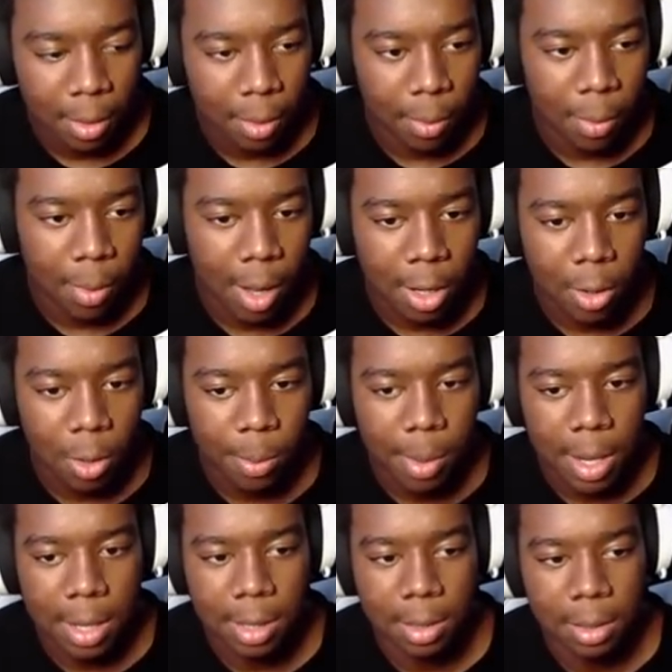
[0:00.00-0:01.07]
Why no
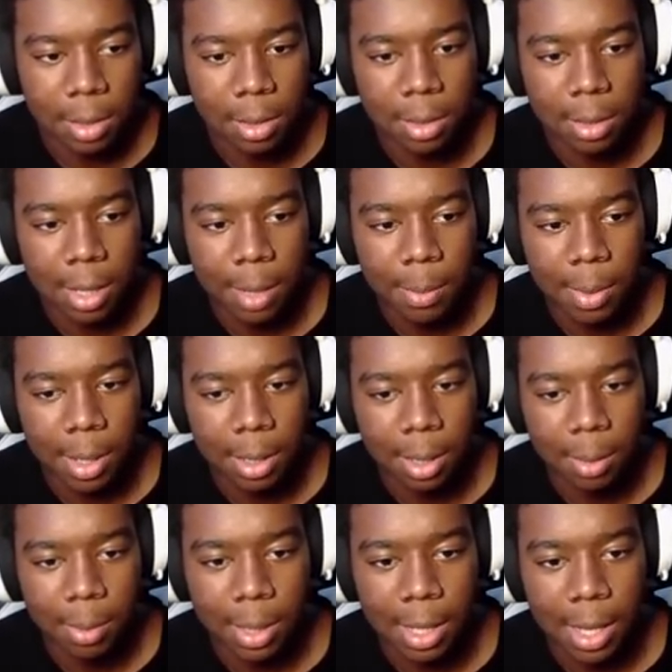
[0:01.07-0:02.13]
bunnies? They've been nothing
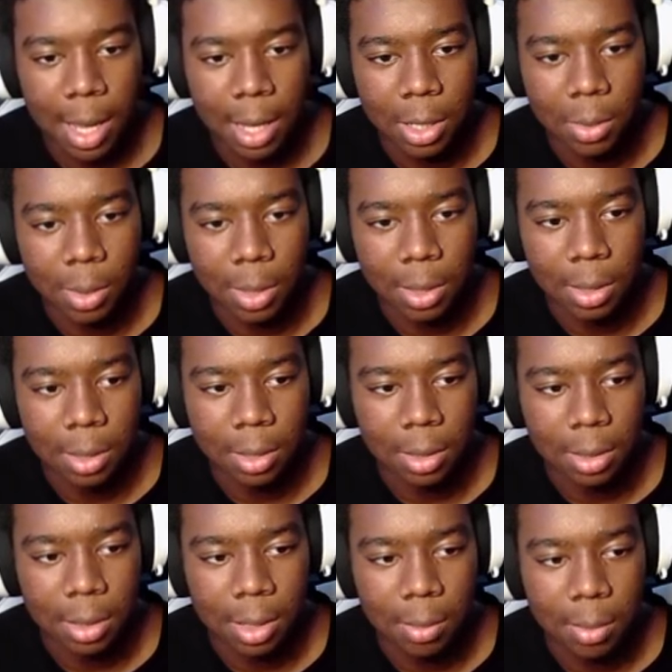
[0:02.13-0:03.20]
but kind to us,
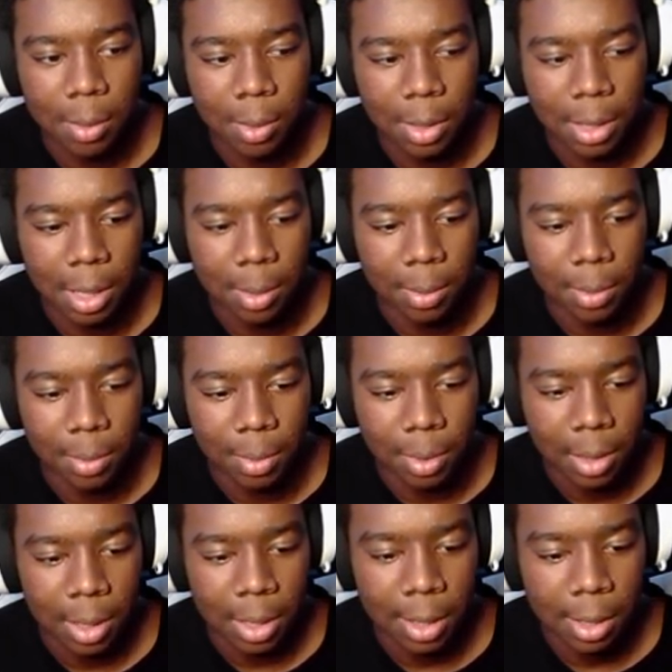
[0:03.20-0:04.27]
except at one time.
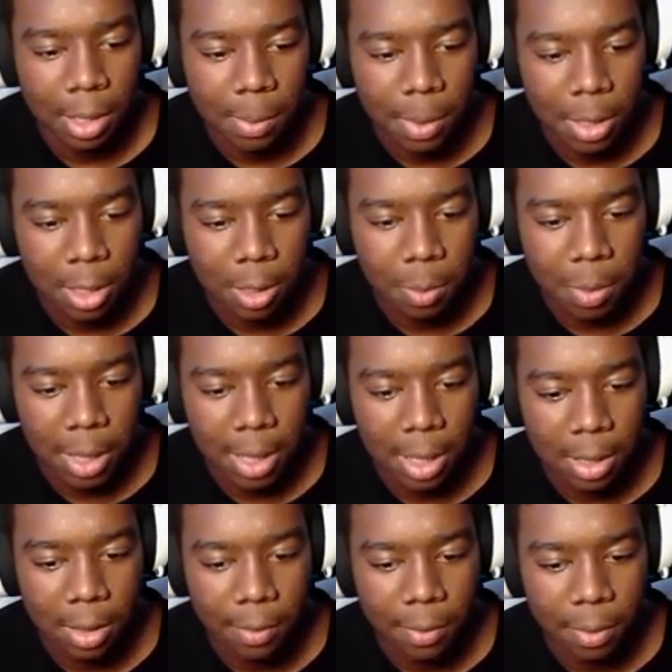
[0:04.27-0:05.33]
There's a bunch of spray cans
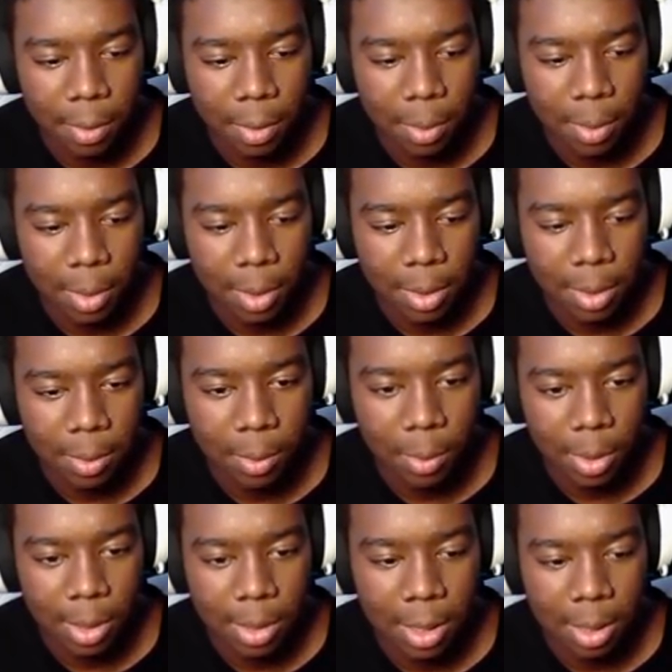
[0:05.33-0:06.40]
on the floor while I sit on a
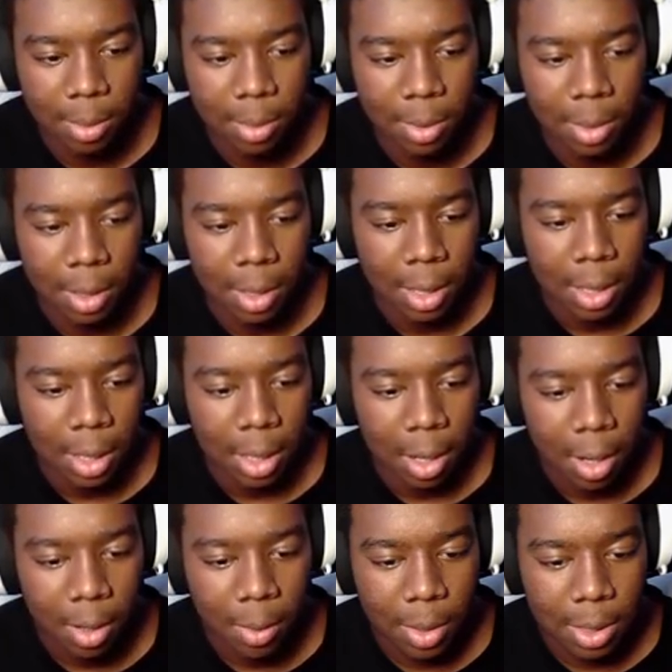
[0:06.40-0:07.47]
wooden table.
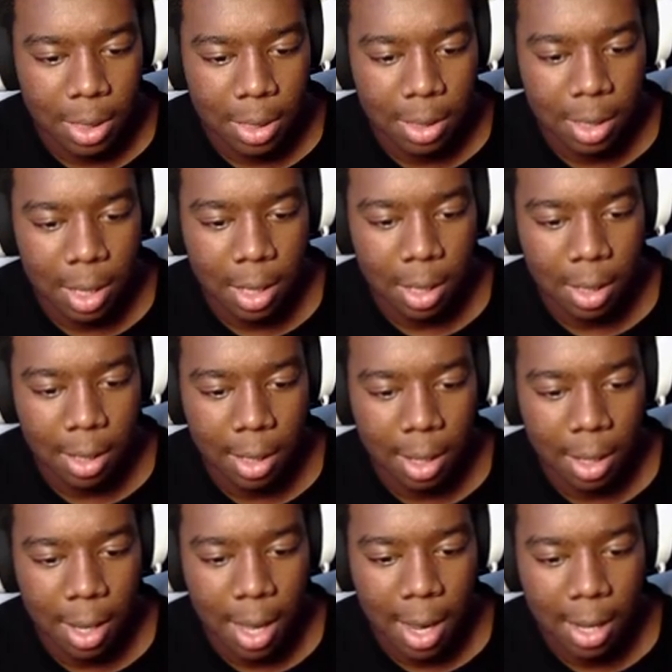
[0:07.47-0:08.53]
Arnabelle says,
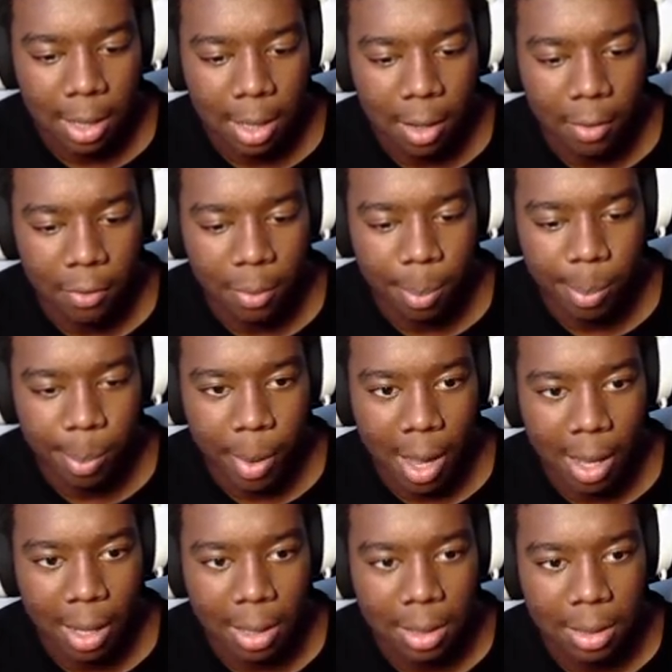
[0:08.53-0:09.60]
I love
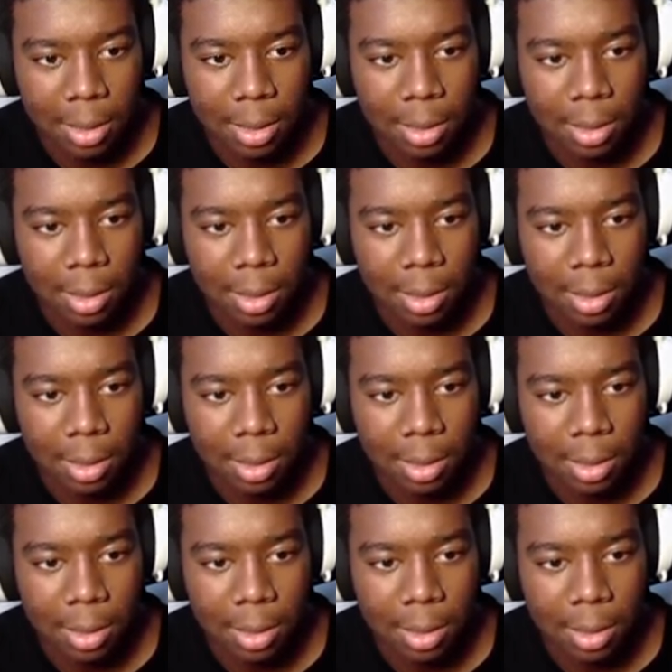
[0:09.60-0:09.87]
box?